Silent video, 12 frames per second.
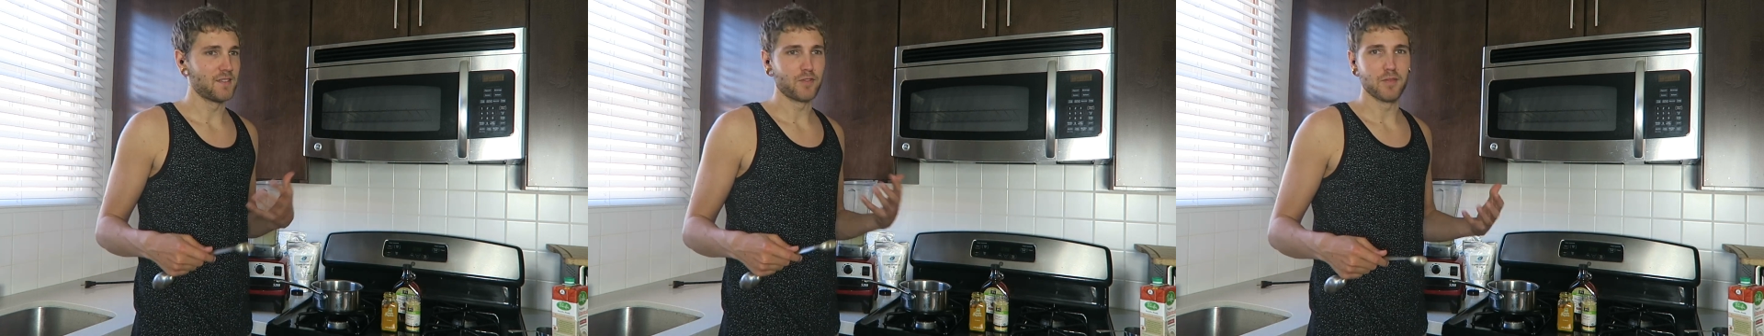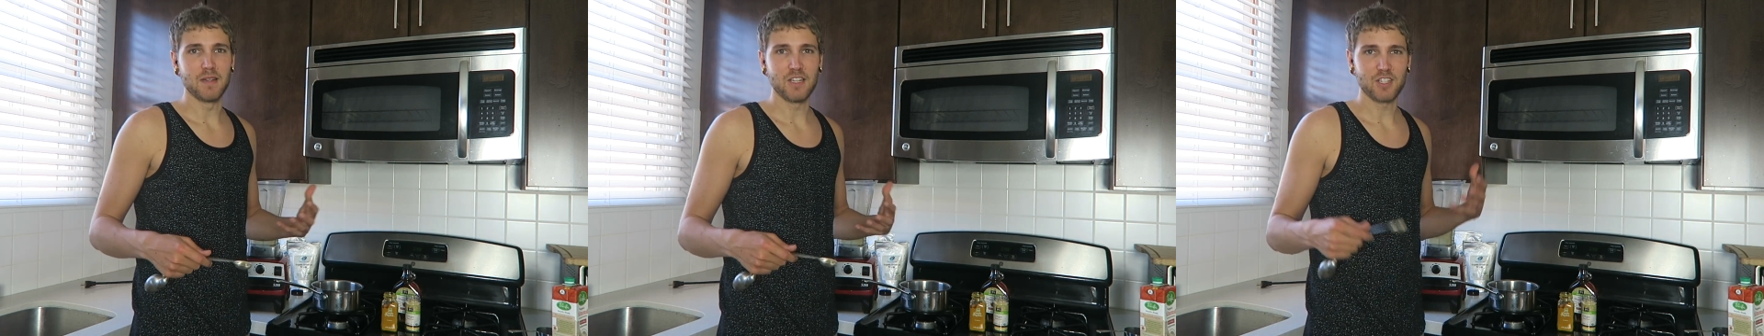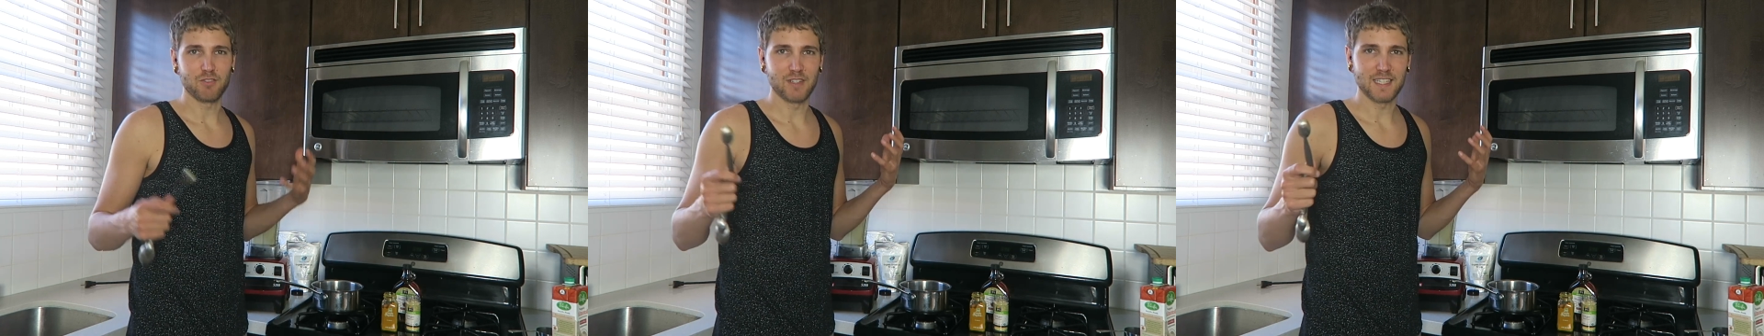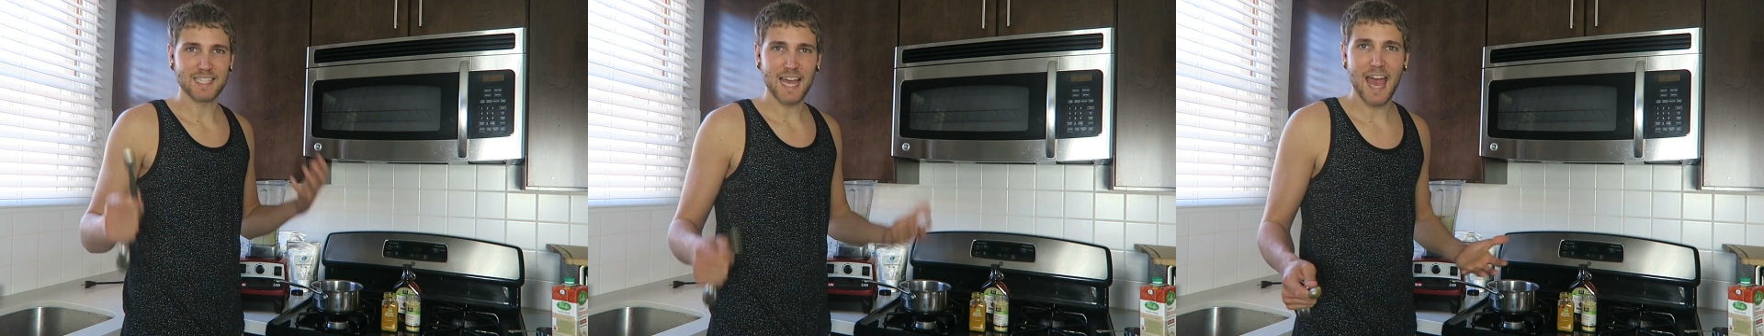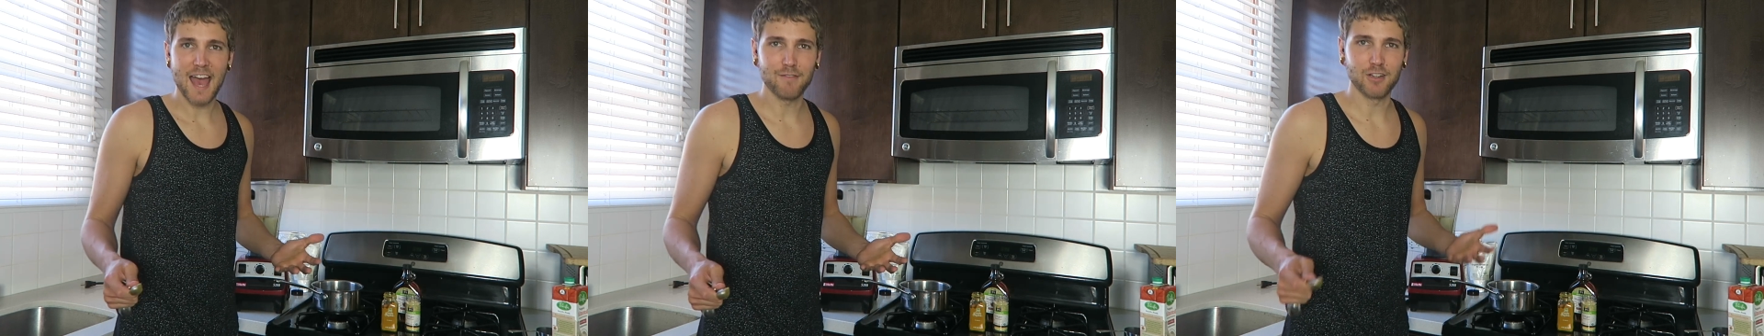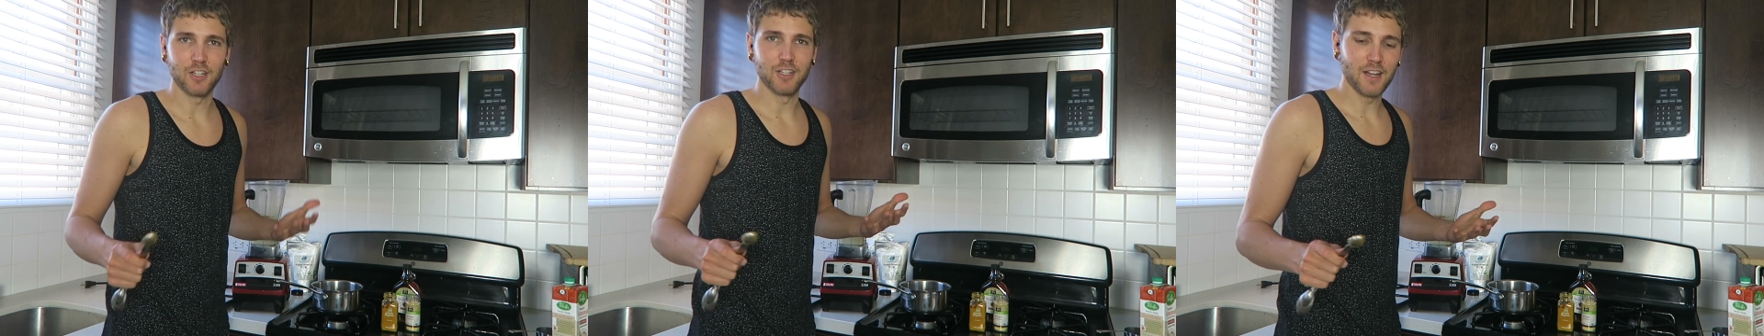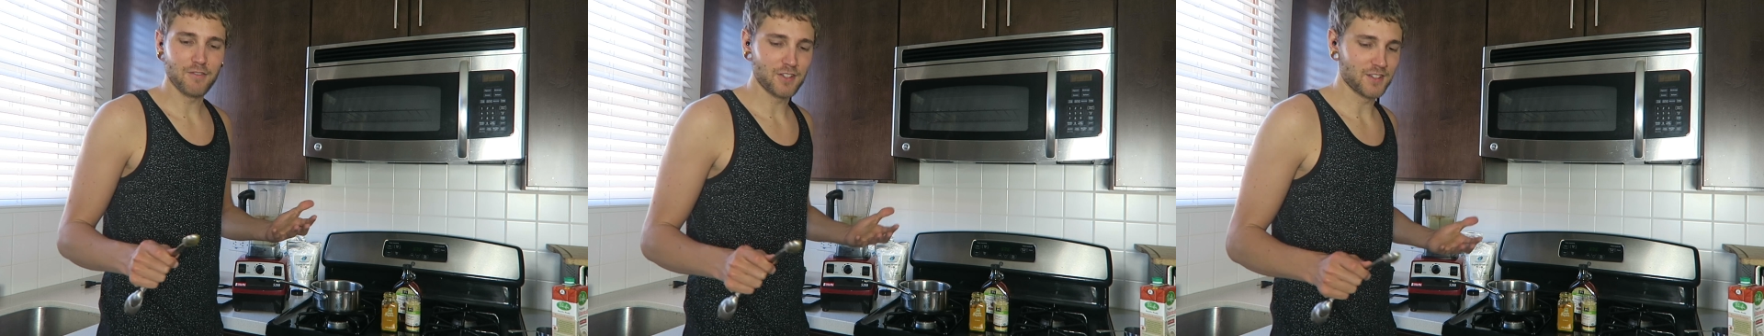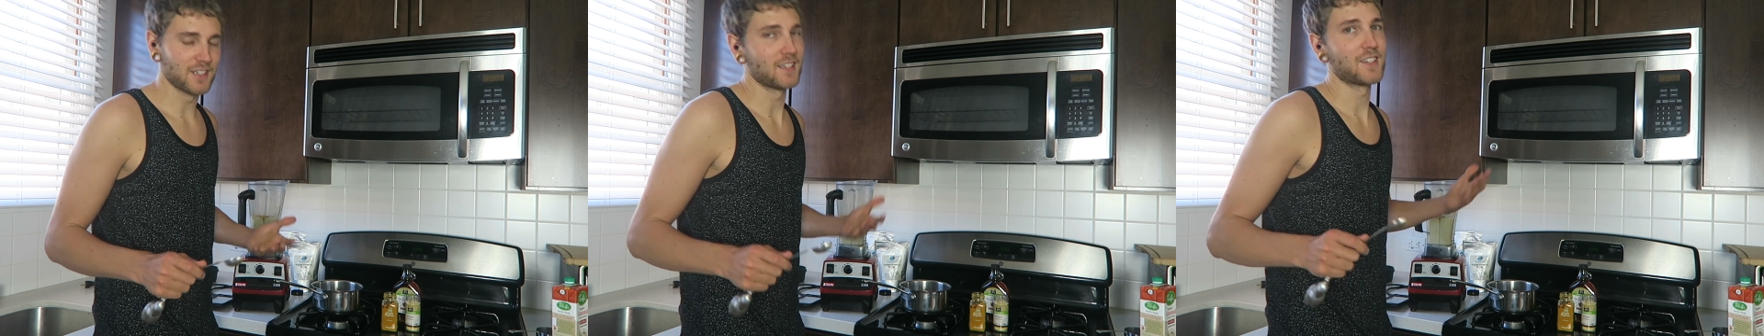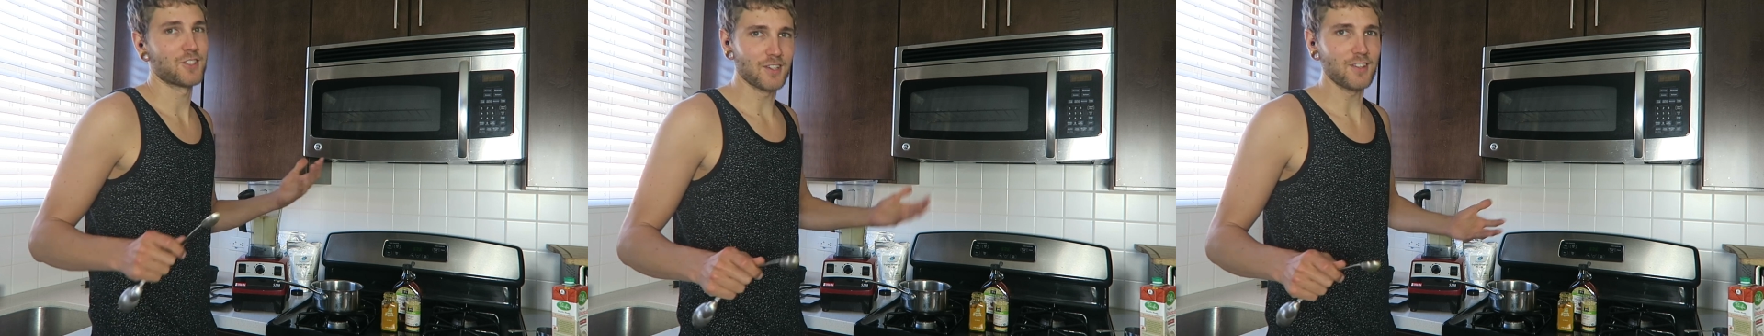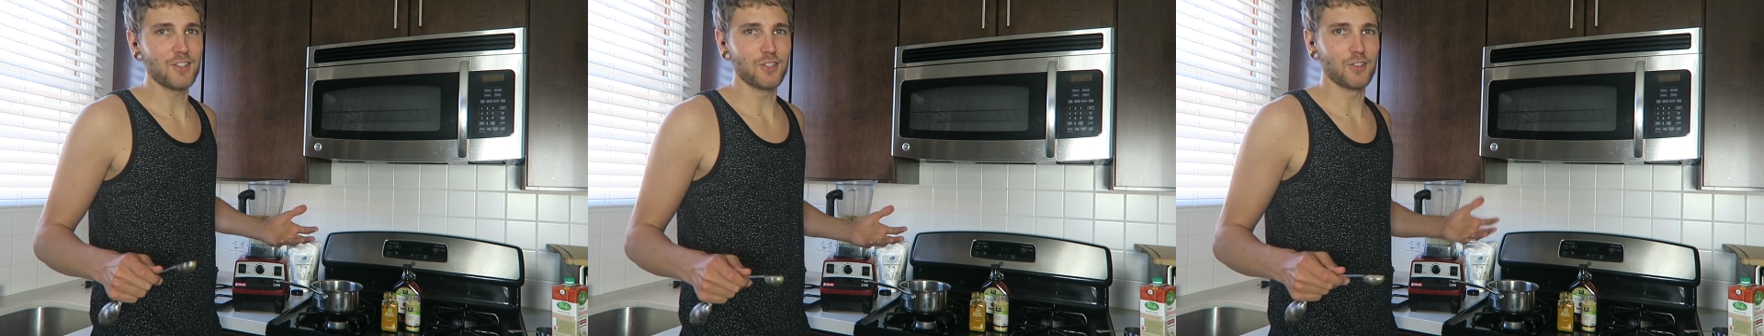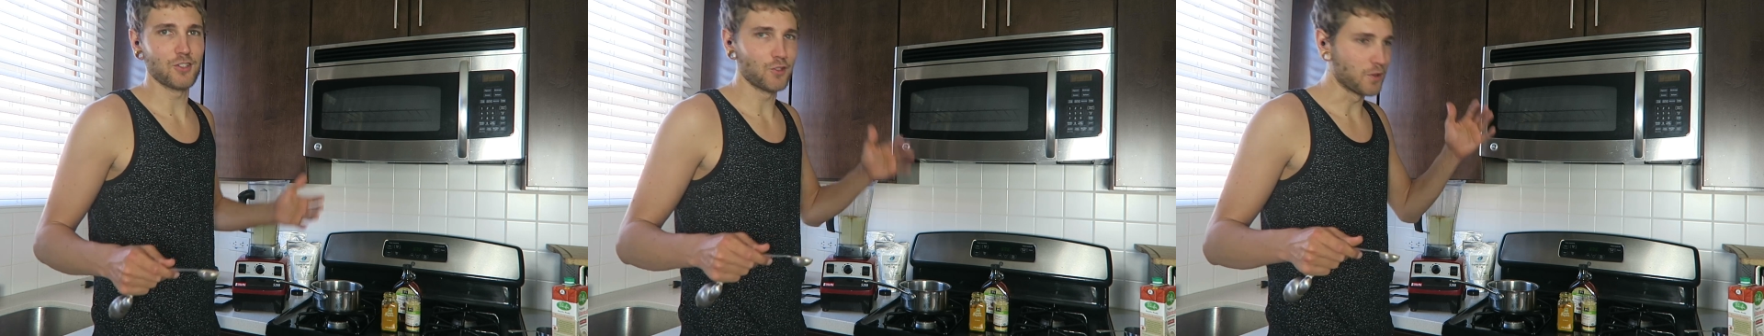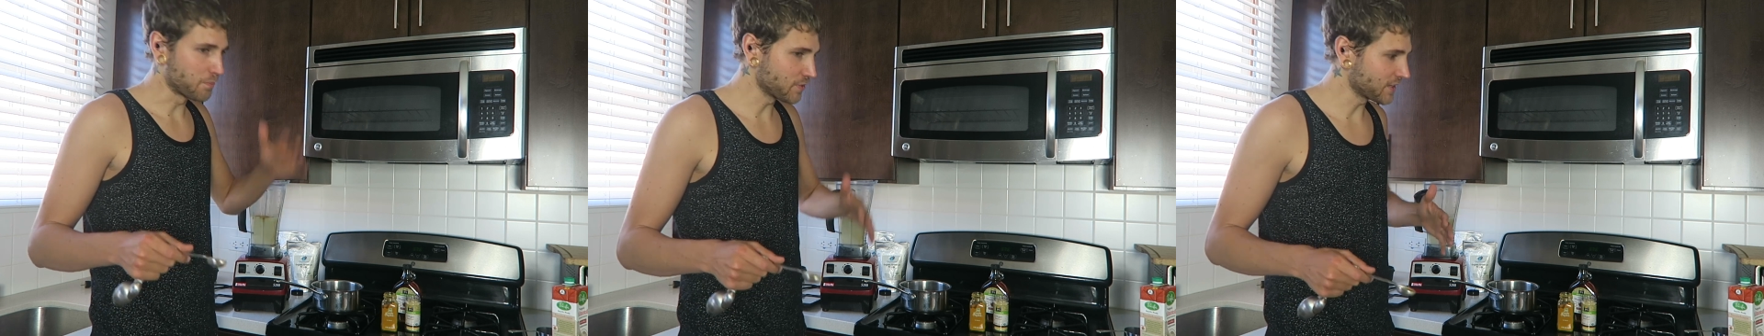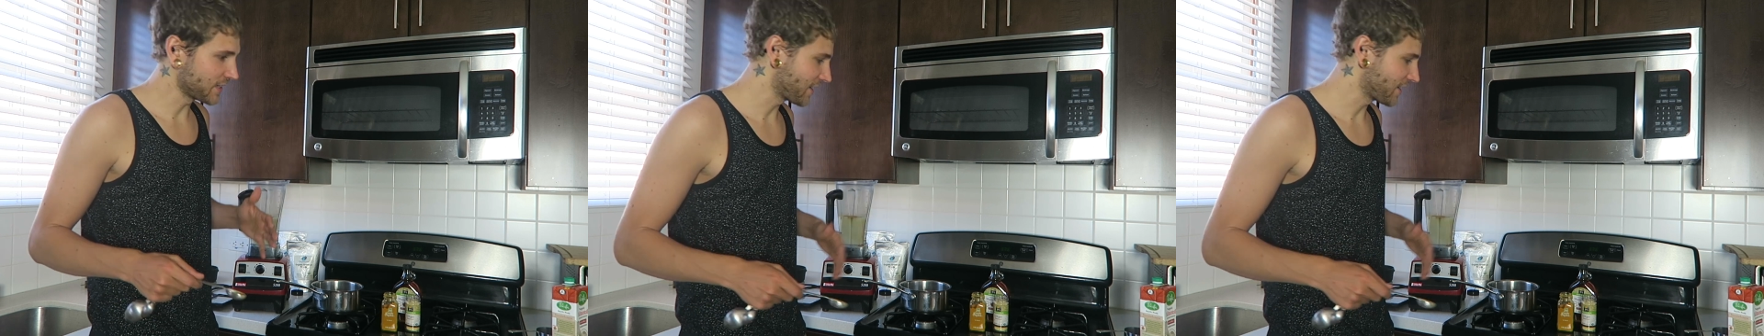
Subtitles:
Inflammation wreaks havoc on everything, so anything you can do to bring